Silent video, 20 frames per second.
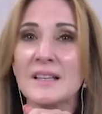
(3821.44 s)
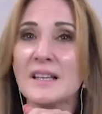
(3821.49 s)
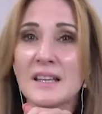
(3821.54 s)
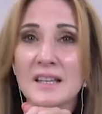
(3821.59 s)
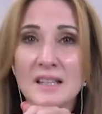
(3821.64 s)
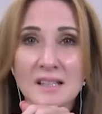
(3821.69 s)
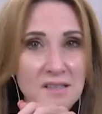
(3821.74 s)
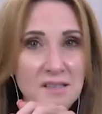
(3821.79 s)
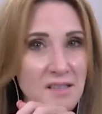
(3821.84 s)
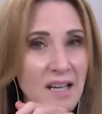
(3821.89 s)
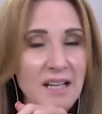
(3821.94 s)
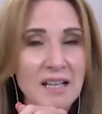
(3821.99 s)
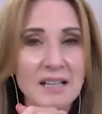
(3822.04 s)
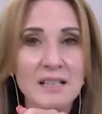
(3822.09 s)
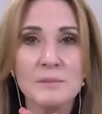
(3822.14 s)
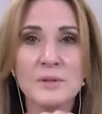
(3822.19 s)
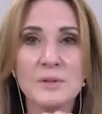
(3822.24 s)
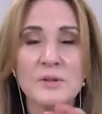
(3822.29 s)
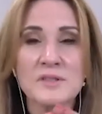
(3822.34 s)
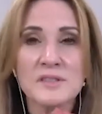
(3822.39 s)
Exactly,
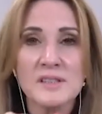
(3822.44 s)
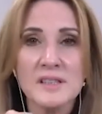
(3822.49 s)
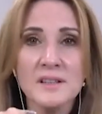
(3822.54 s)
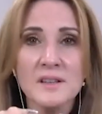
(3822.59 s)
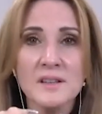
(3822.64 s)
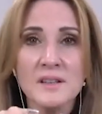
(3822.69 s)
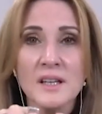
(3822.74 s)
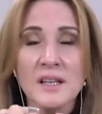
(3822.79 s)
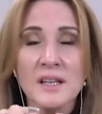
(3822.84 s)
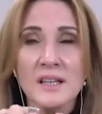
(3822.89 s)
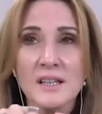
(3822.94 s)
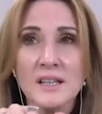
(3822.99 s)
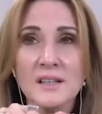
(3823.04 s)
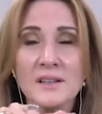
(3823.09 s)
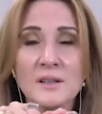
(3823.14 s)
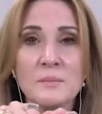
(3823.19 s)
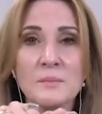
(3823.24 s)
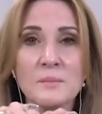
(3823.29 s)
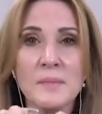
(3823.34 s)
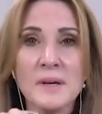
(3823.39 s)
because in in the
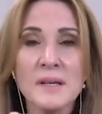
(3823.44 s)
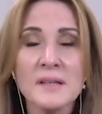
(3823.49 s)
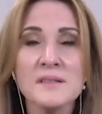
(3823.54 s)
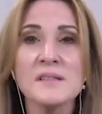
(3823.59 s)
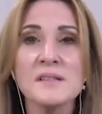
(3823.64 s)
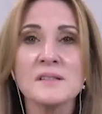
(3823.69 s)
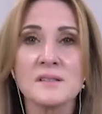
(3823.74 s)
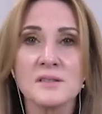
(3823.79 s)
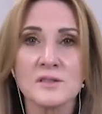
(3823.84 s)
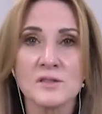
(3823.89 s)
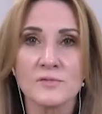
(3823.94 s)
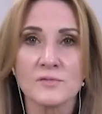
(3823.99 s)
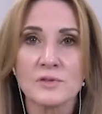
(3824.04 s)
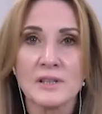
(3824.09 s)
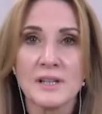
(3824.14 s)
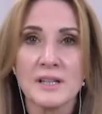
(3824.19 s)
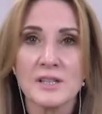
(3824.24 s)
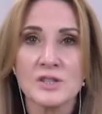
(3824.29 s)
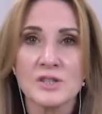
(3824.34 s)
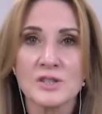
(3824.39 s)
messiness of
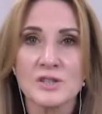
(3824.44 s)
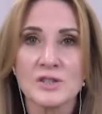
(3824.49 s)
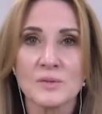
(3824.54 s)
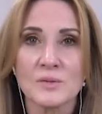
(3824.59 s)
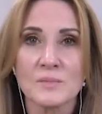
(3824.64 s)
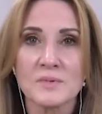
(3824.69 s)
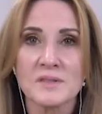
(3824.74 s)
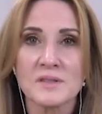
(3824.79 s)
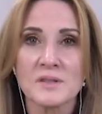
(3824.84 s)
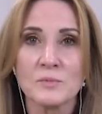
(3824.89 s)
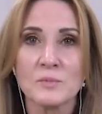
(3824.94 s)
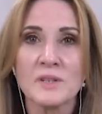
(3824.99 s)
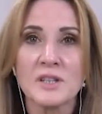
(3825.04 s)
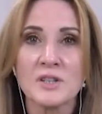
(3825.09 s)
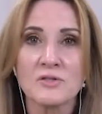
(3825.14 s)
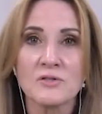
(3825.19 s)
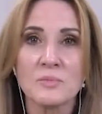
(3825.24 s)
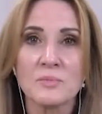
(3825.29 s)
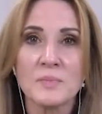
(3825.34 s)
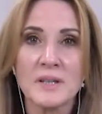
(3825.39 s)
relationships, we
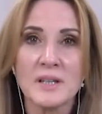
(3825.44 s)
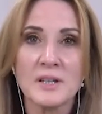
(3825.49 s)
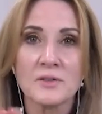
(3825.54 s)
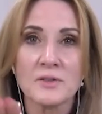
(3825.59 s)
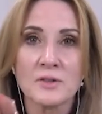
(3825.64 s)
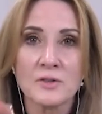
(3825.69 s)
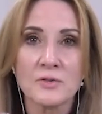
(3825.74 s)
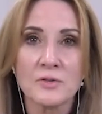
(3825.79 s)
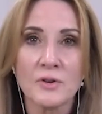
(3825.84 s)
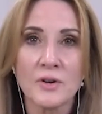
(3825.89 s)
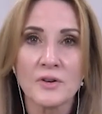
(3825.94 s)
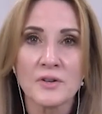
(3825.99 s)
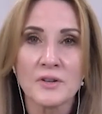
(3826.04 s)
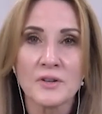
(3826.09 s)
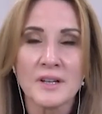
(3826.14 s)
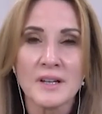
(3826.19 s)
can repair and grow.